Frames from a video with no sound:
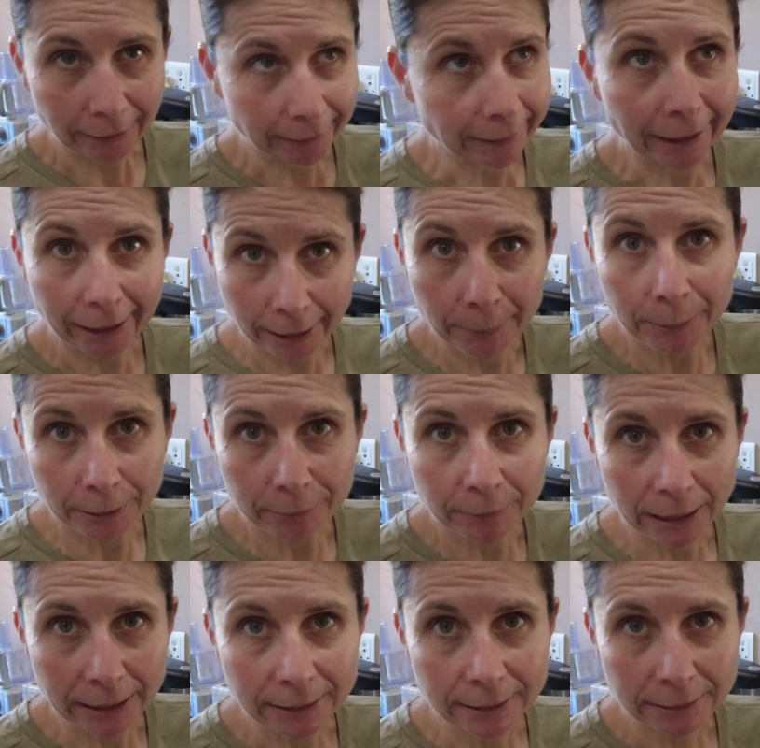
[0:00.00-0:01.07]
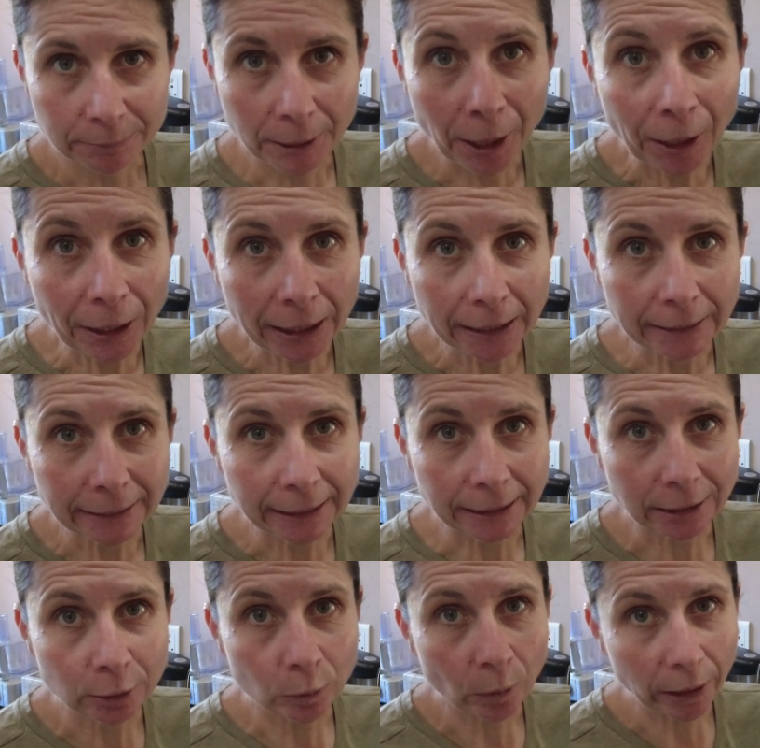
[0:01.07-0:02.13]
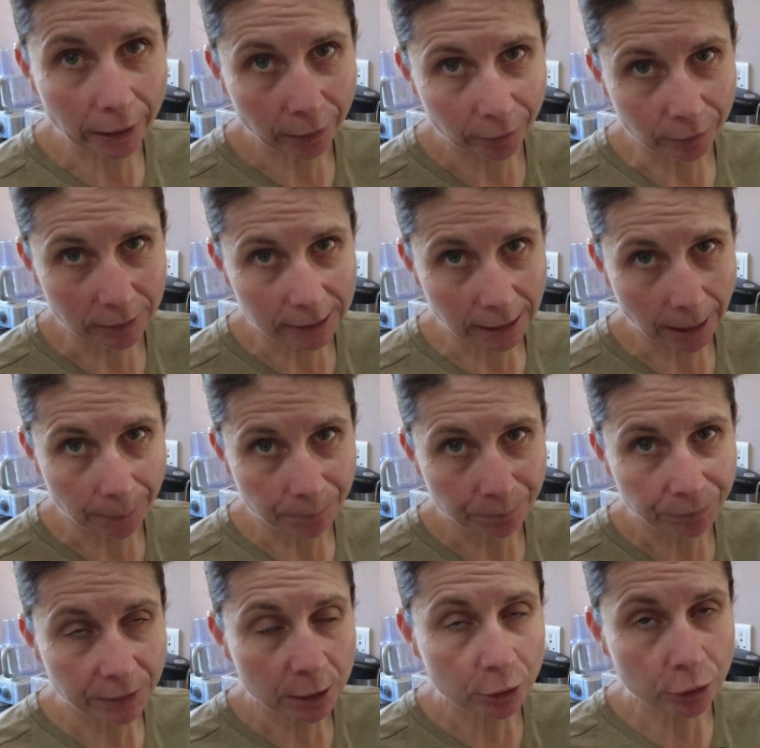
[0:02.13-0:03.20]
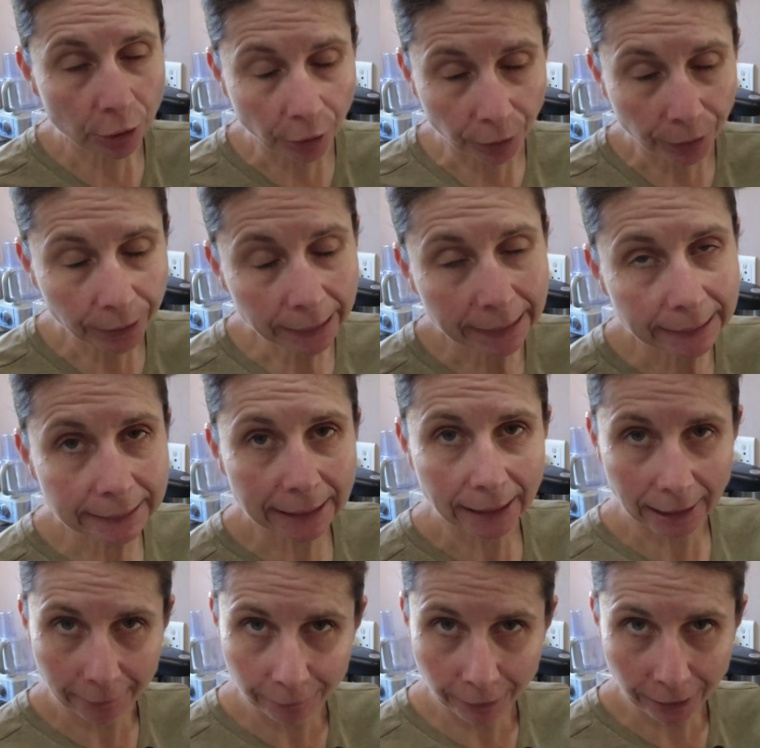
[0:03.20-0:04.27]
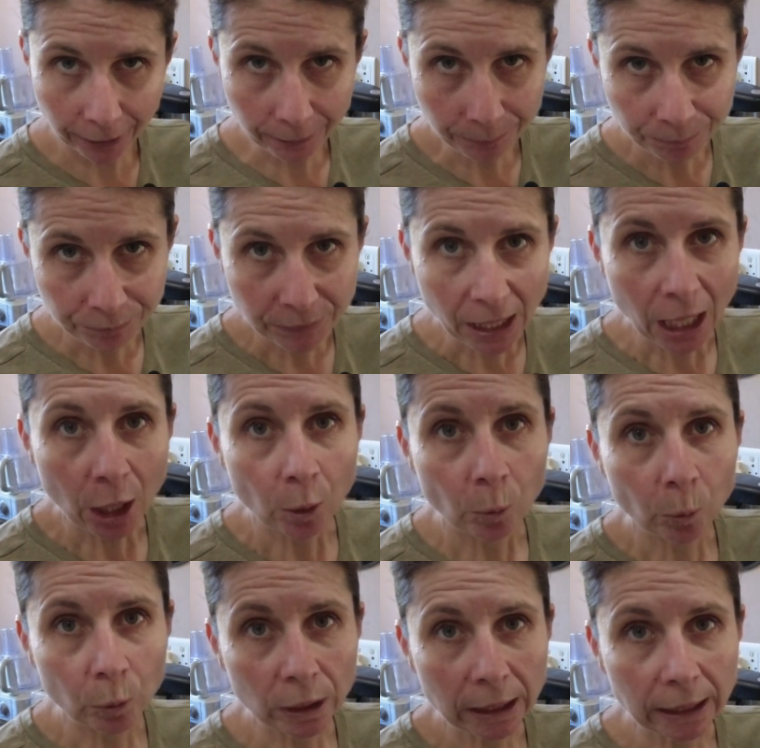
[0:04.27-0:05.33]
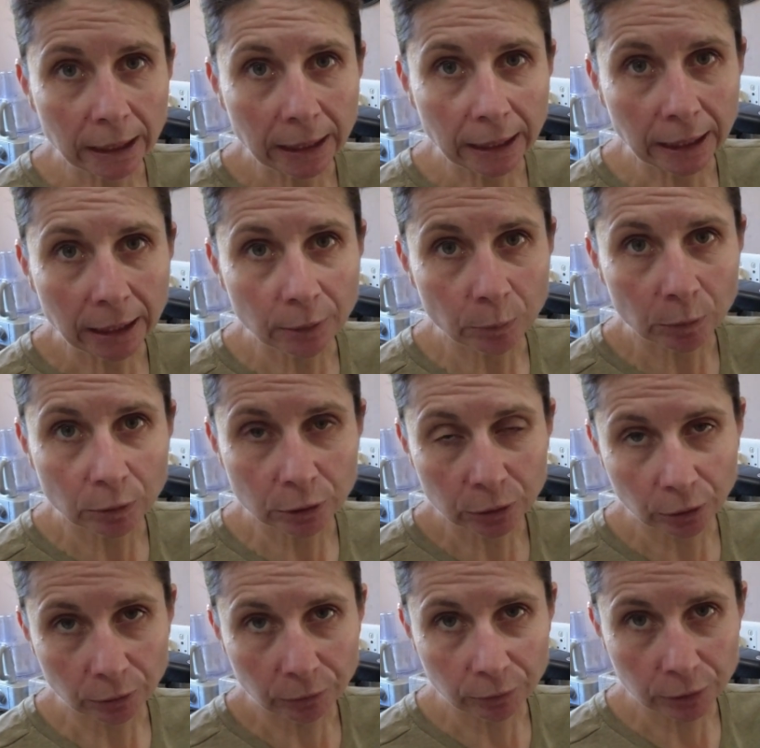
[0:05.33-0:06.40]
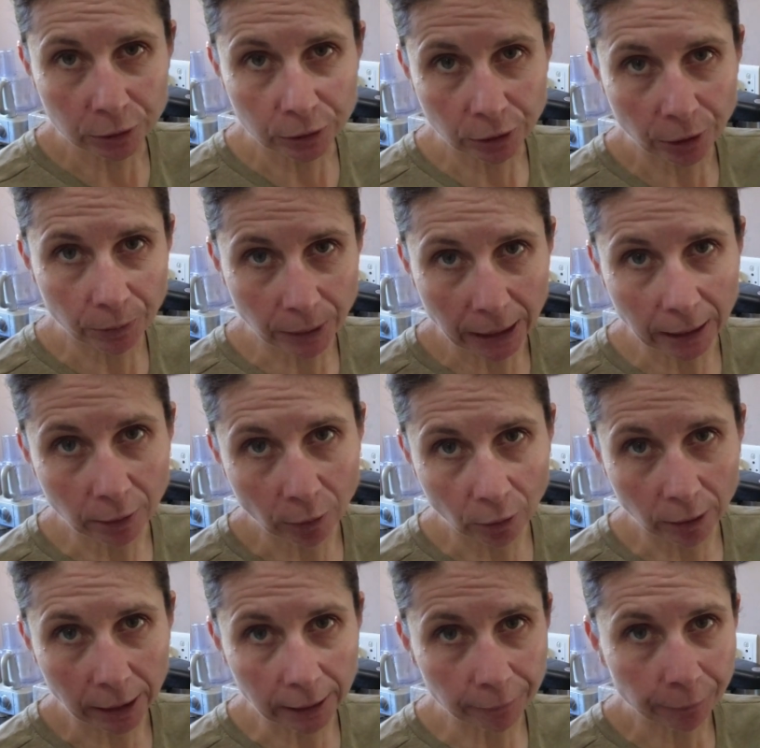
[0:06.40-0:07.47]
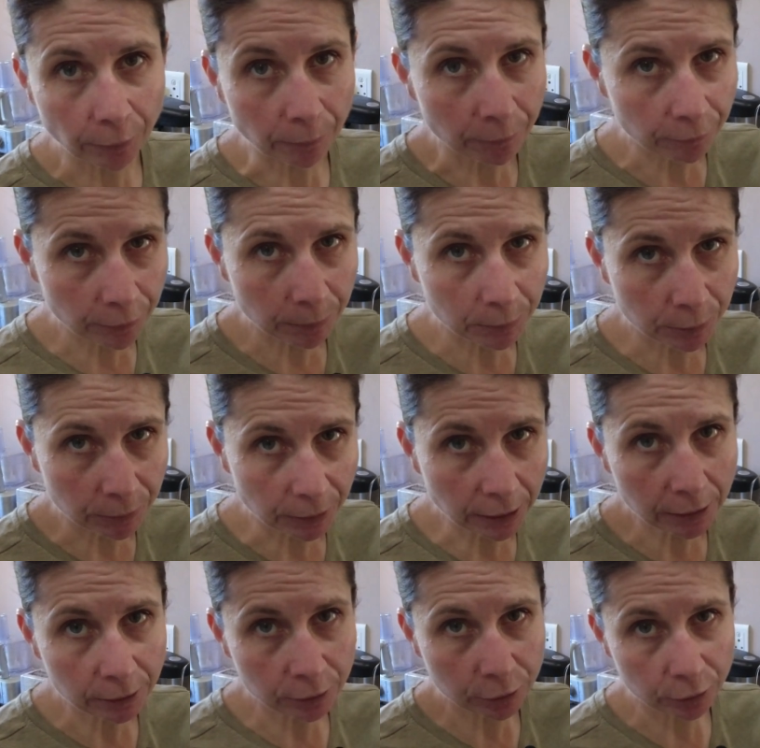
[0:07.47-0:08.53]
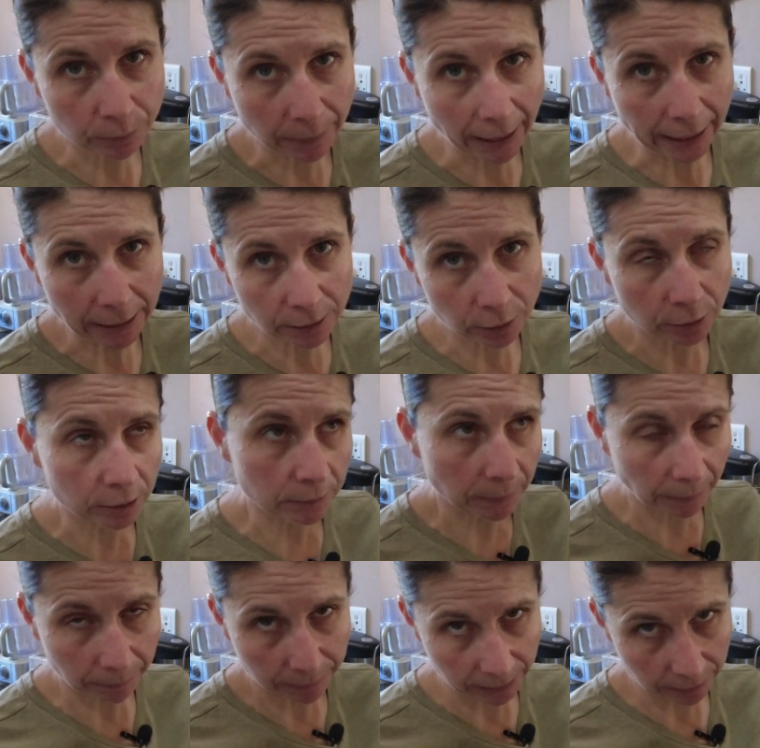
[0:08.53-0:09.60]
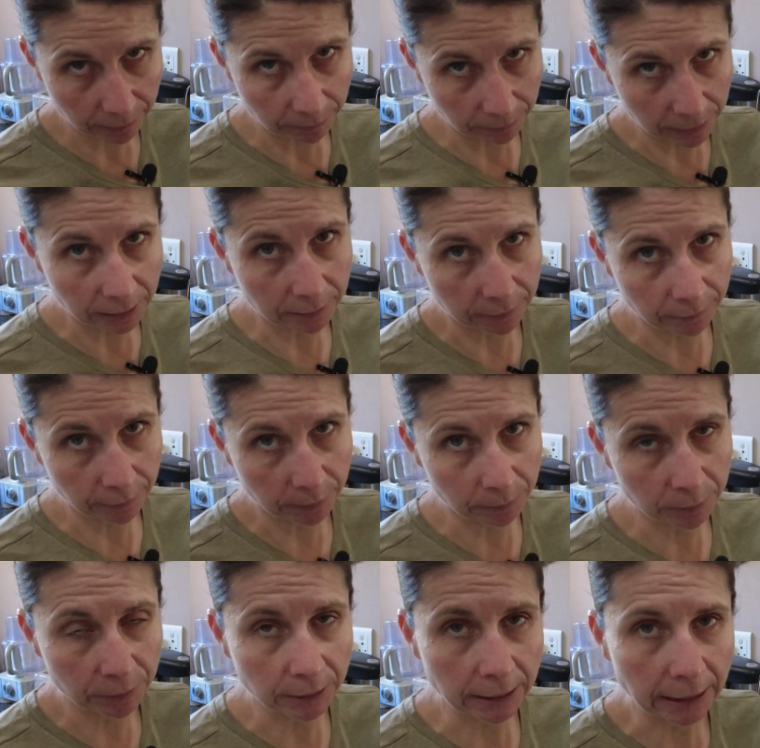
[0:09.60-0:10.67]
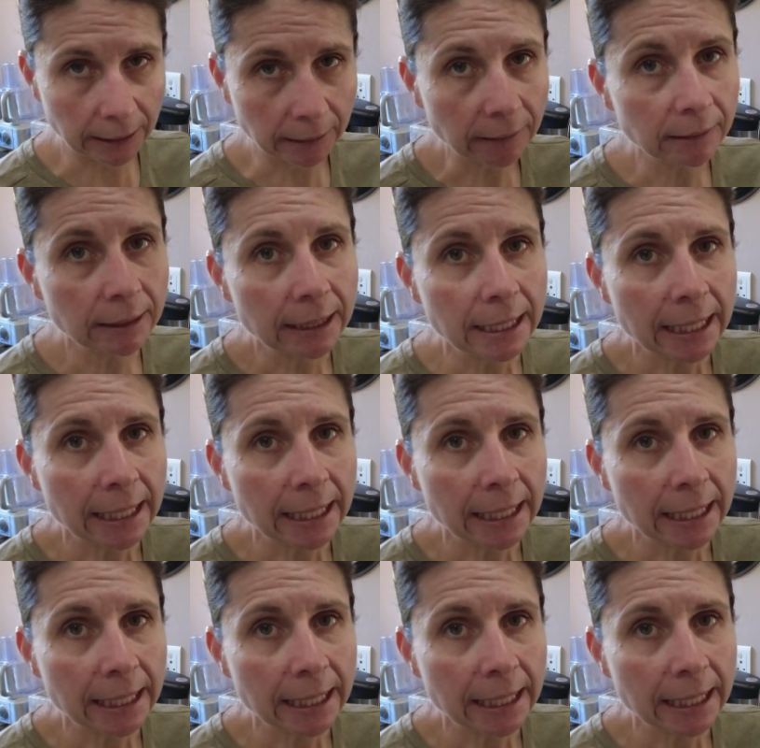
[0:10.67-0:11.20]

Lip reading: in a couple of months. Apparently it takes quite a long time. So in South Africa we will start sowing garlic from February to May, so it's about mid-February now,